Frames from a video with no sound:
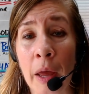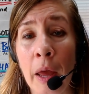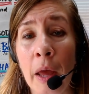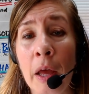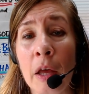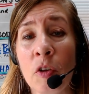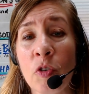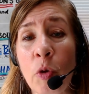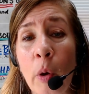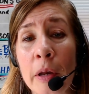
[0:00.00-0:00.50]

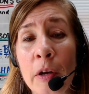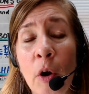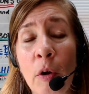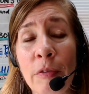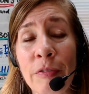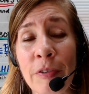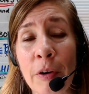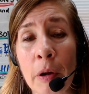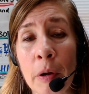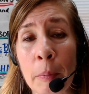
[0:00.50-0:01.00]
So, I know
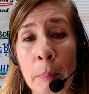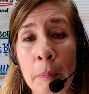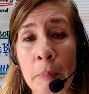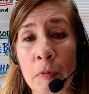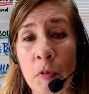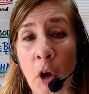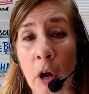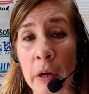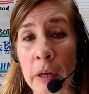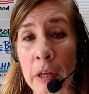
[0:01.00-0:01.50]
from
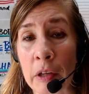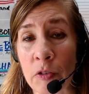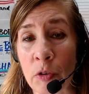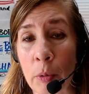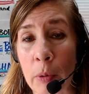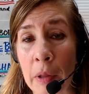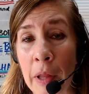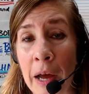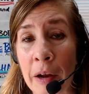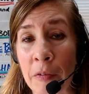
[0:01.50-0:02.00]
talking to a lot